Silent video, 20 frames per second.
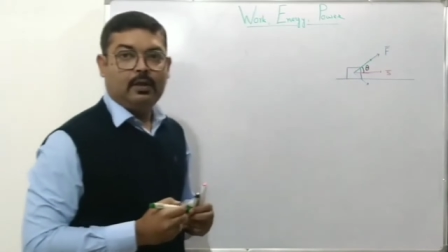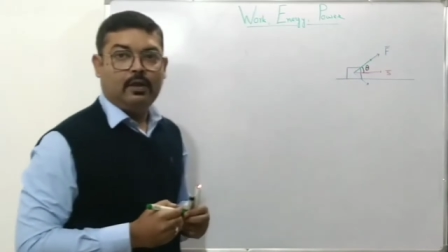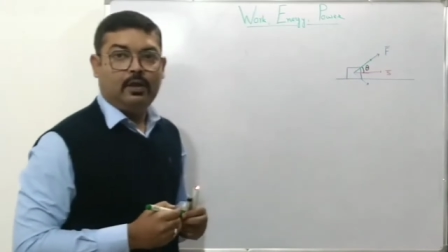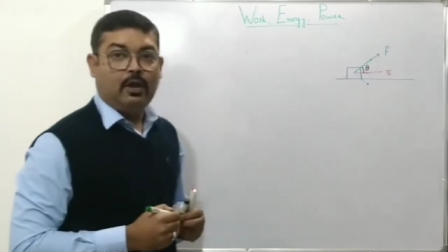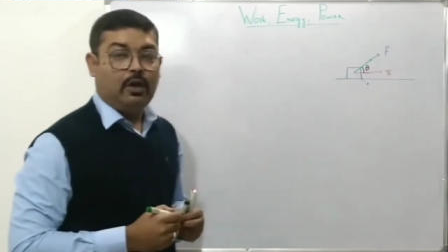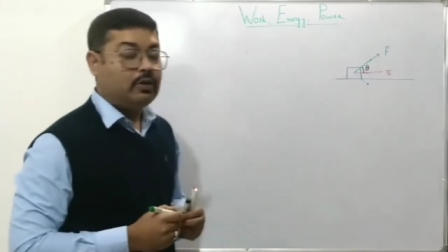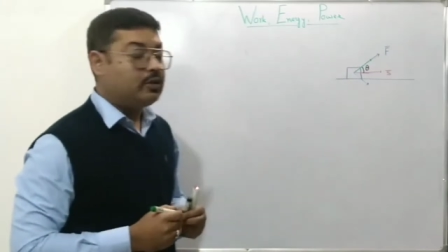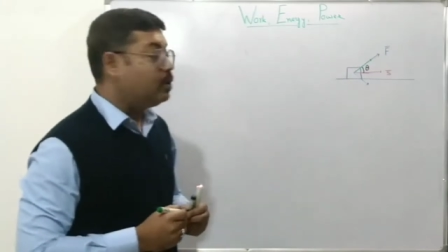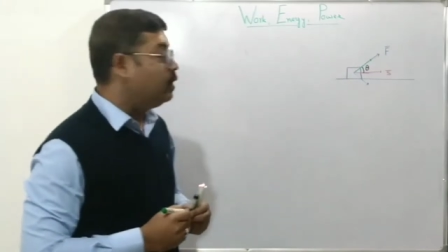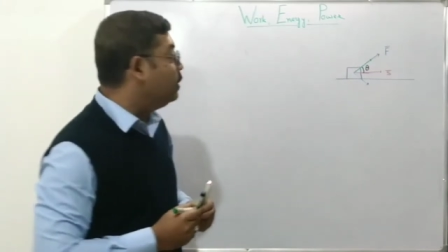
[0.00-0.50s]

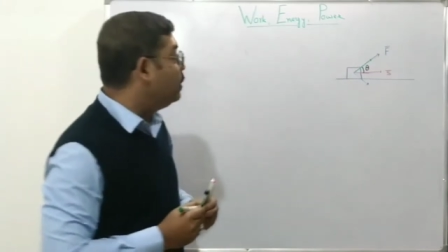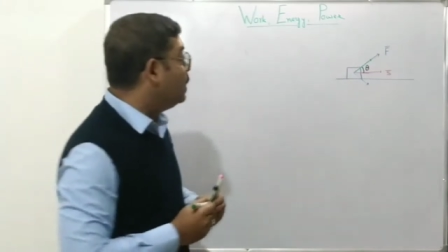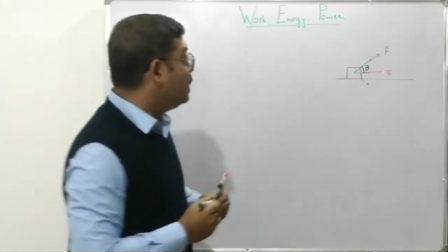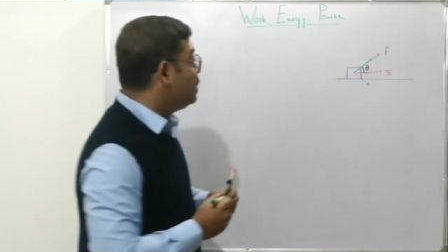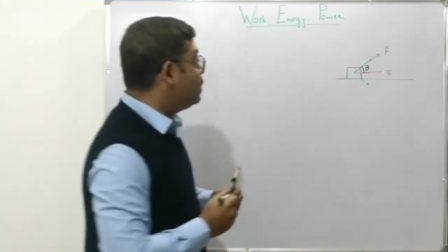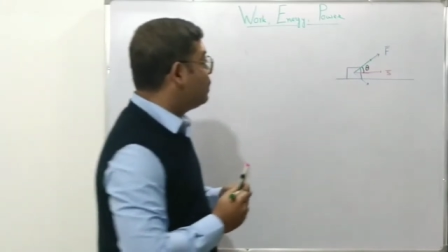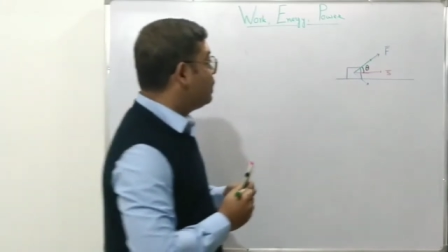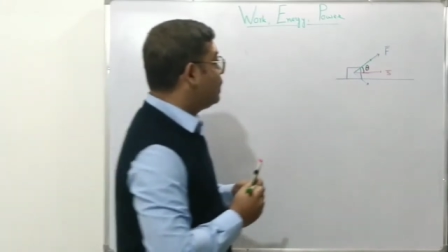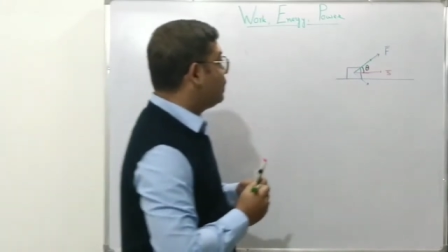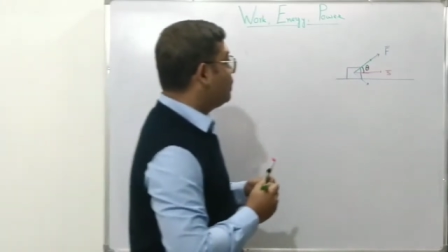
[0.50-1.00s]
or sorry, the
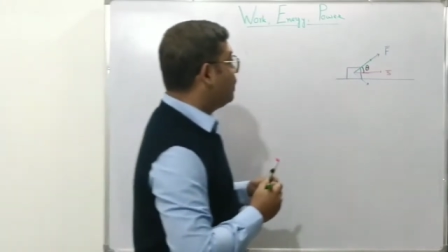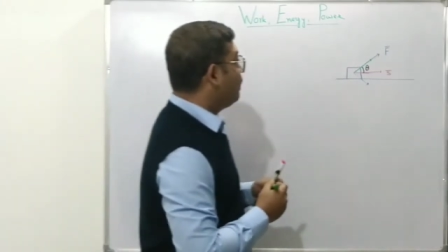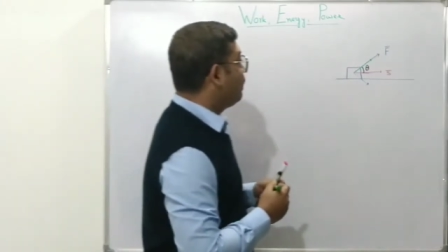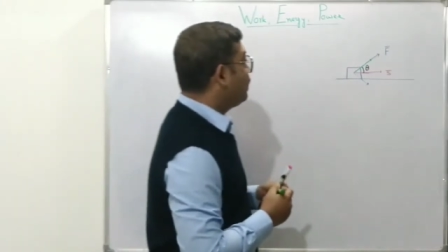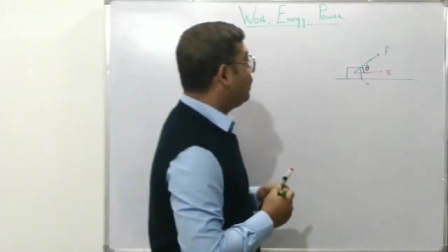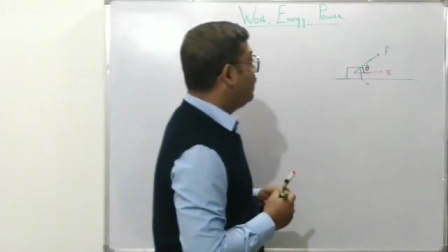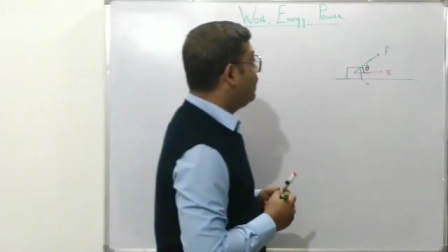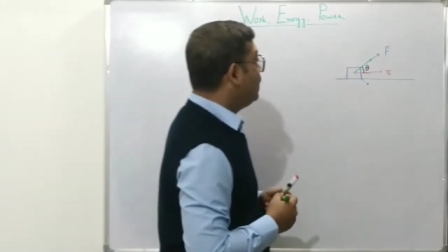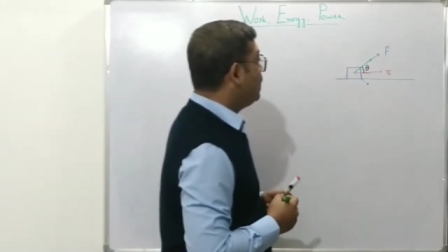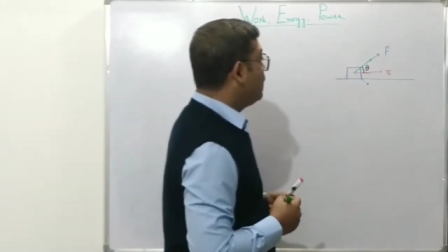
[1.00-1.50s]
displacement vector
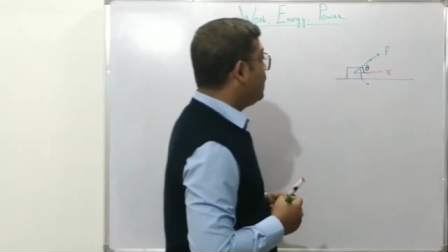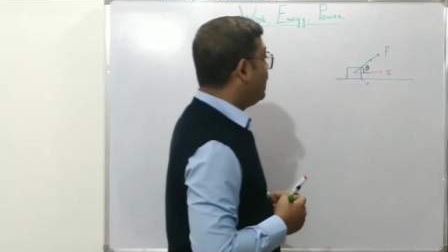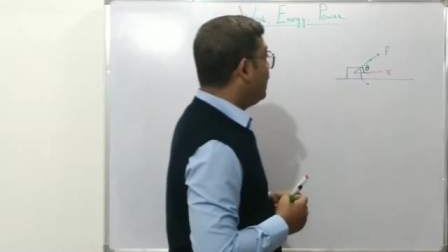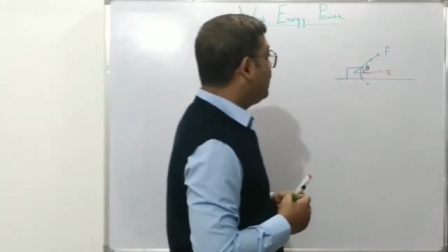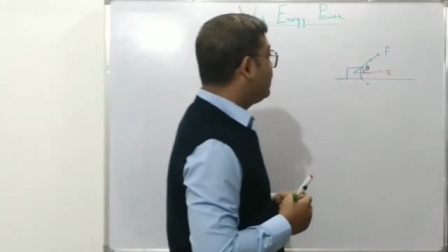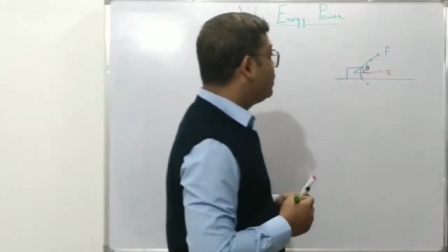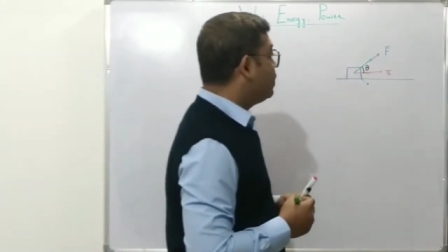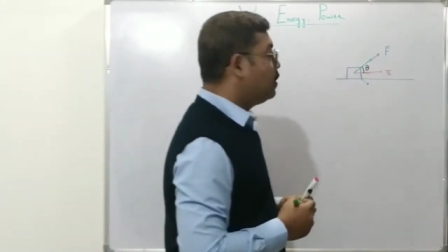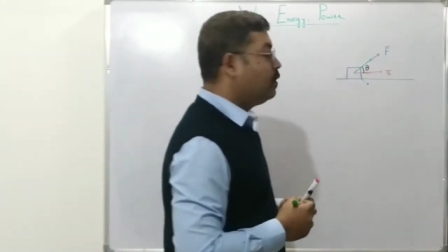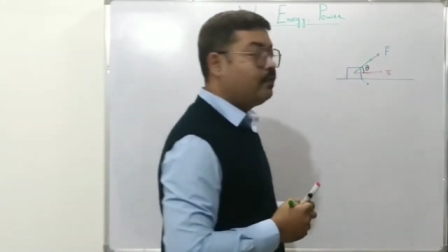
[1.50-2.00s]
in the
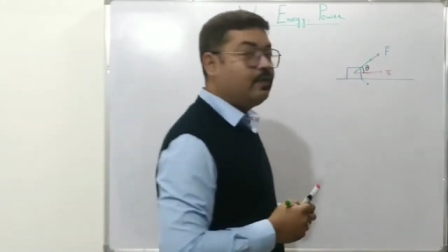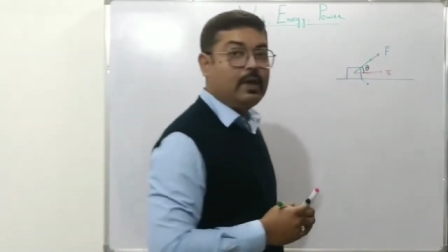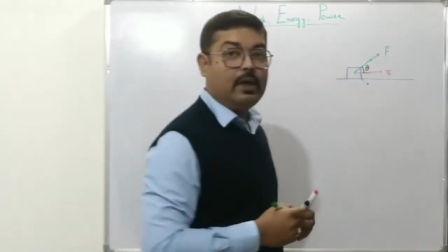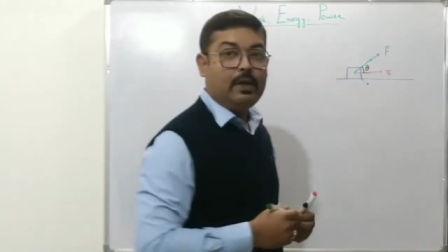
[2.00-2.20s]
direction of